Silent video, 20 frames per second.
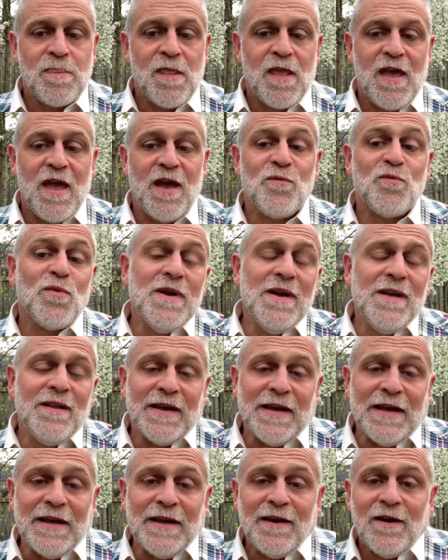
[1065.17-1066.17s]
And
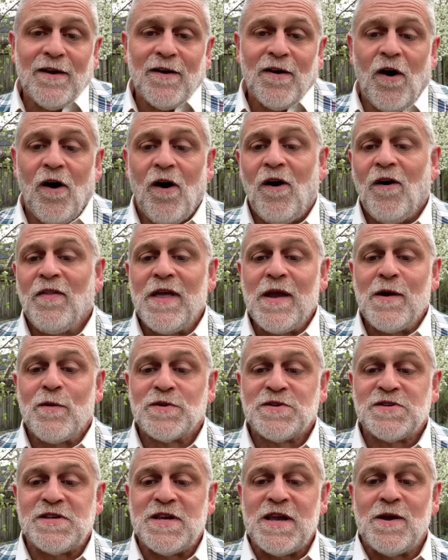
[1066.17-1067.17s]
really, all they were
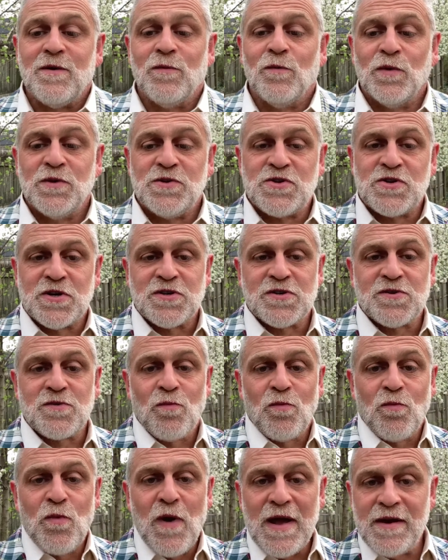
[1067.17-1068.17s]
seeing was just
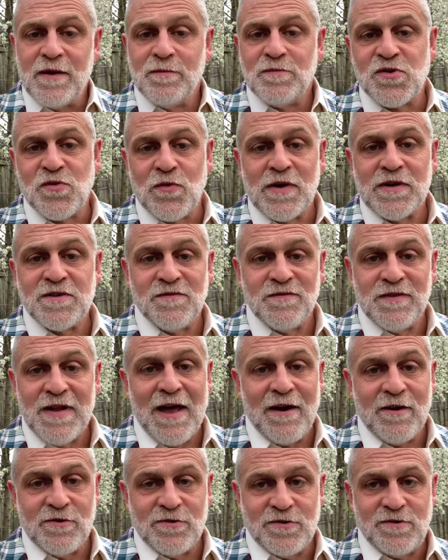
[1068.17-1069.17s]
random strings of
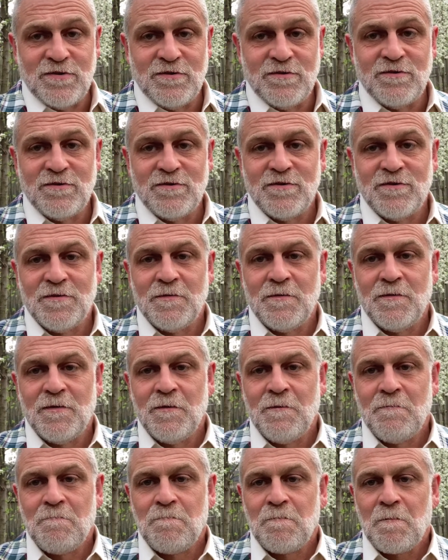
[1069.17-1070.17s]
letters.
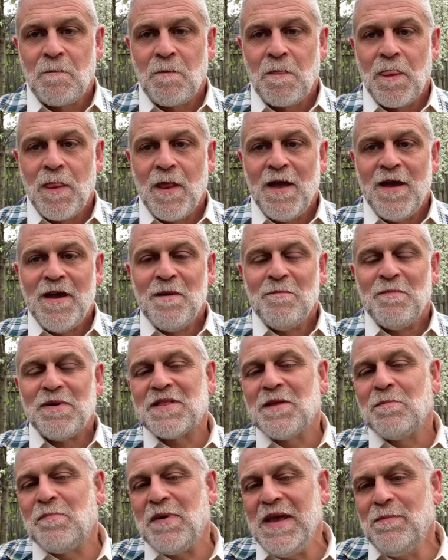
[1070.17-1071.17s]
But
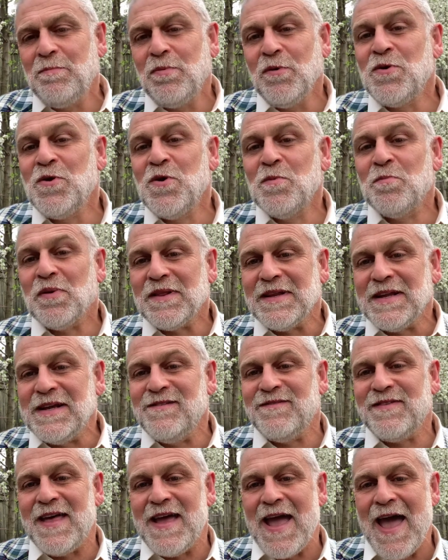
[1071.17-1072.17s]
the people who
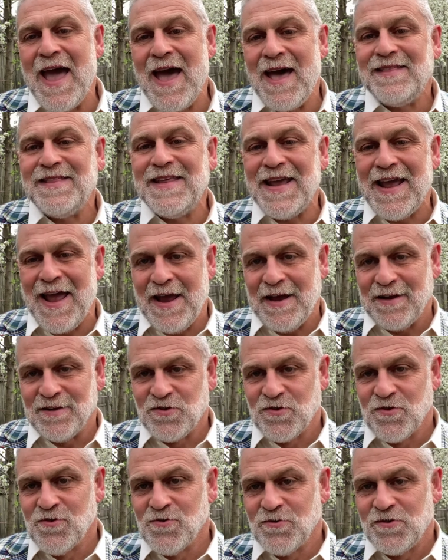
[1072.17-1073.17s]
believed they had the
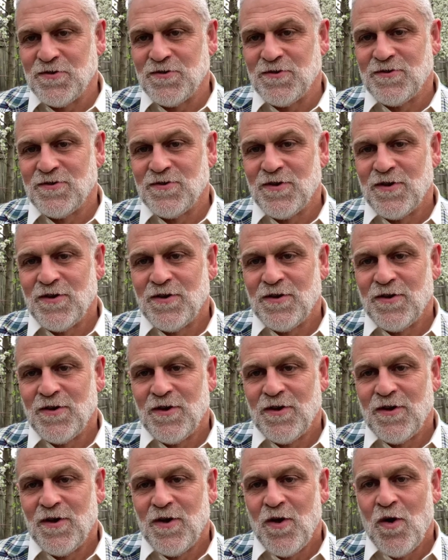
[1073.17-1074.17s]
answers
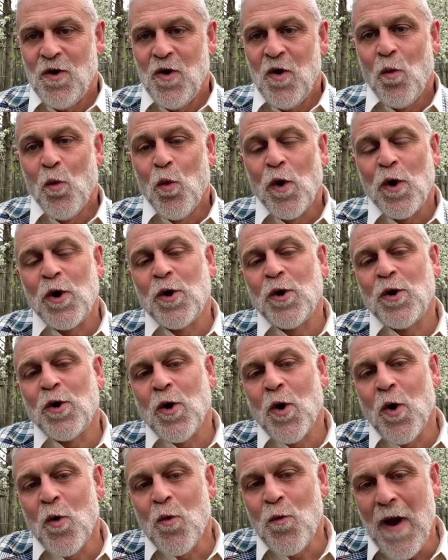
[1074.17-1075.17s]
were
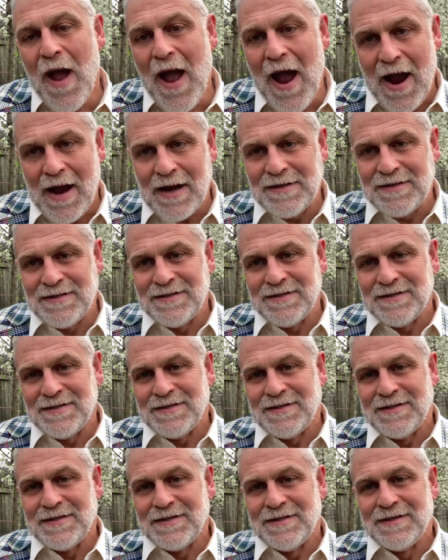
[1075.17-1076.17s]
correct
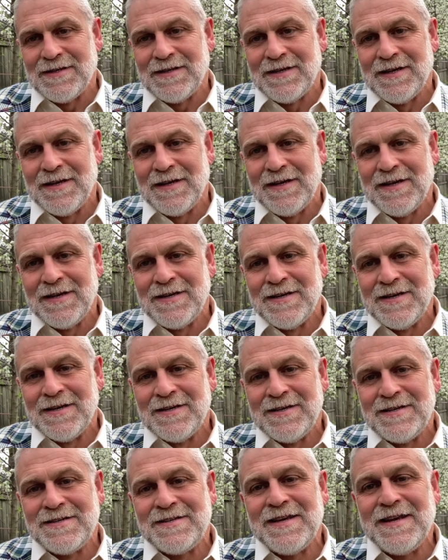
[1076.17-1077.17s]

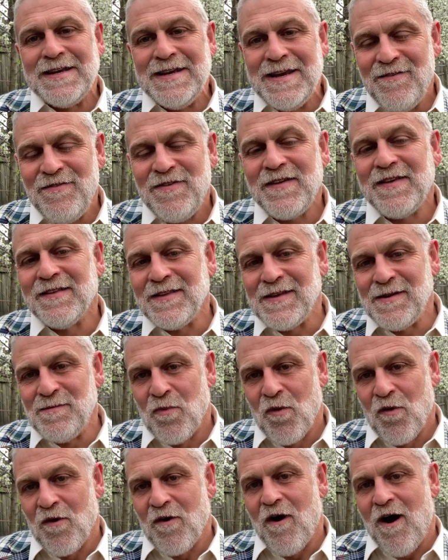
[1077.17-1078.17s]
significantly
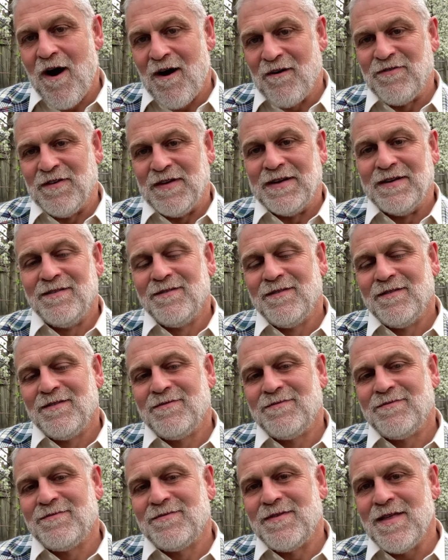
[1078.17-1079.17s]
more often
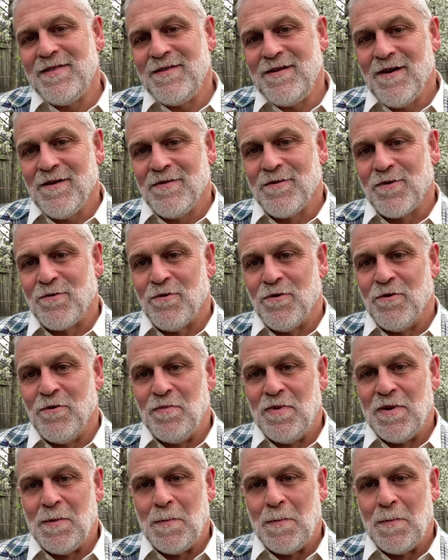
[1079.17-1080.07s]
than the other group.